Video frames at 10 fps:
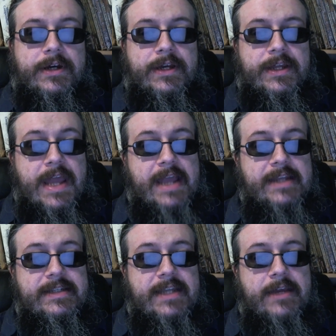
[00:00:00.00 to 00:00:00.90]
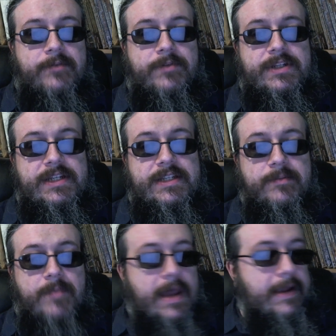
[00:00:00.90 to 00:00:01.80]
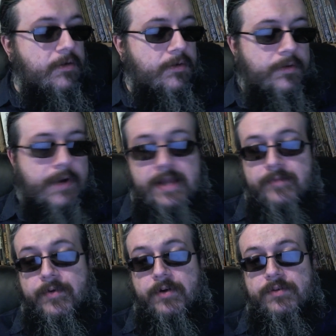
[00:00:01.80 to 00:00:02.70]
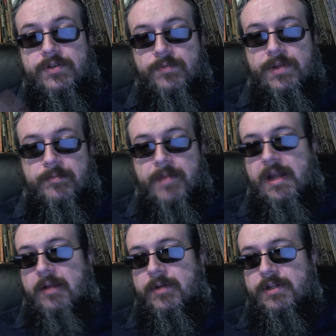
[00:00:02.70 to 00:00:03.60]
and a headset with a decent mic or headphones with a mic,